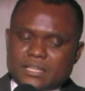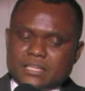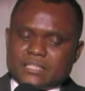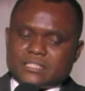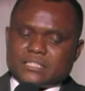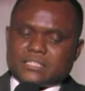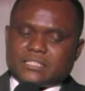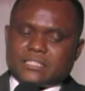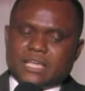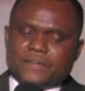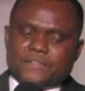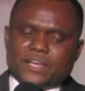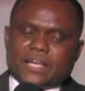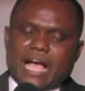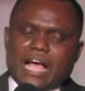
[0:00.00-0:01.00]

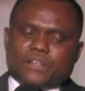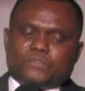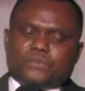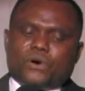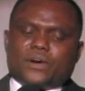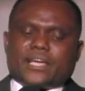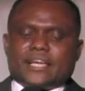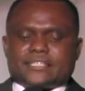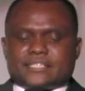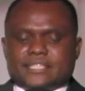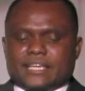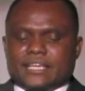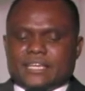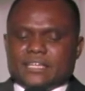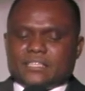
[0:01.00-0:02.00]
civic
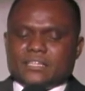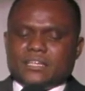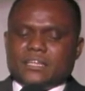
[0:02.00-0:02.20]
advocacy